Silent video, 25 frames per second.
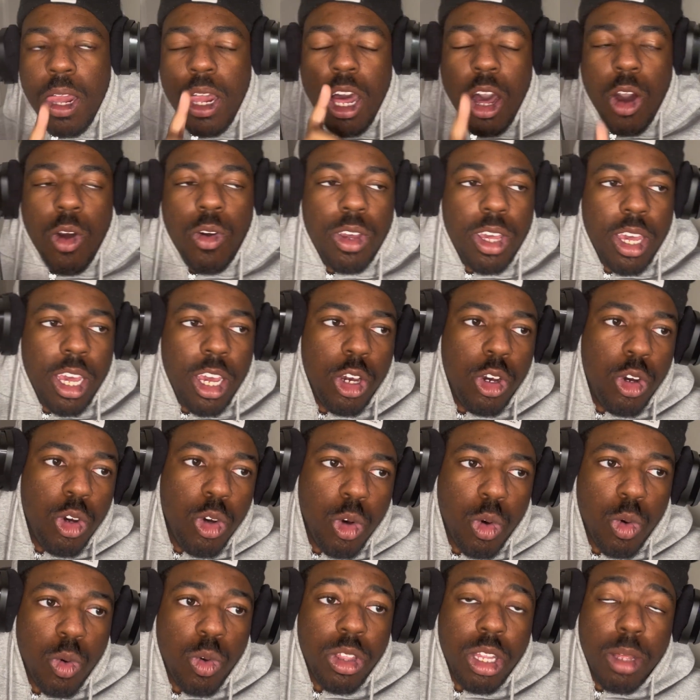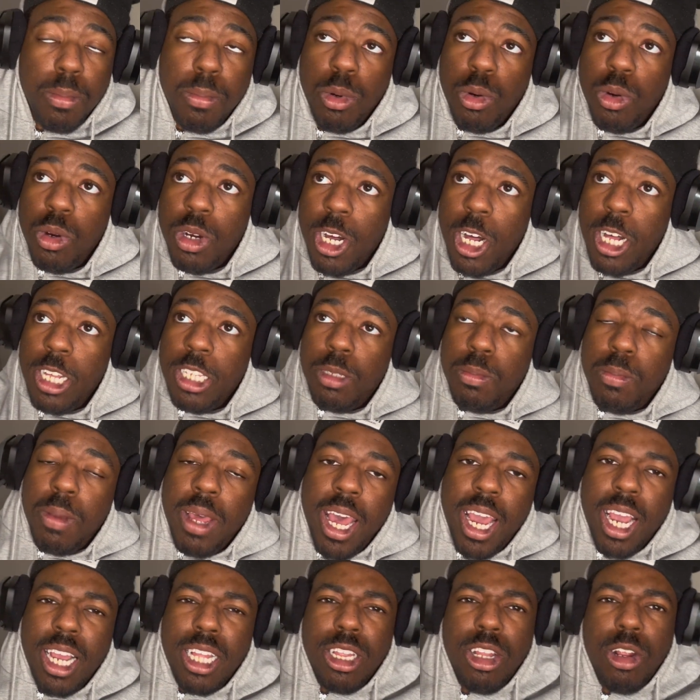Okay, cool. The moon comes
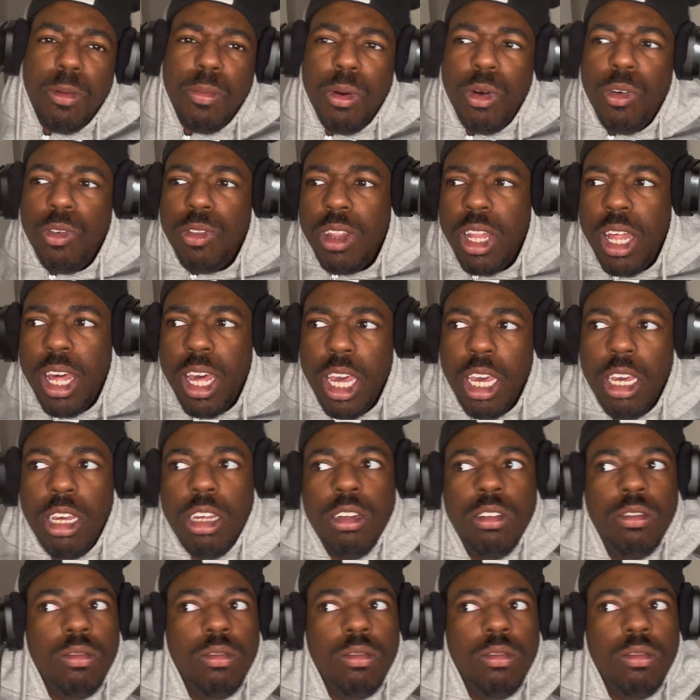back. They're both like,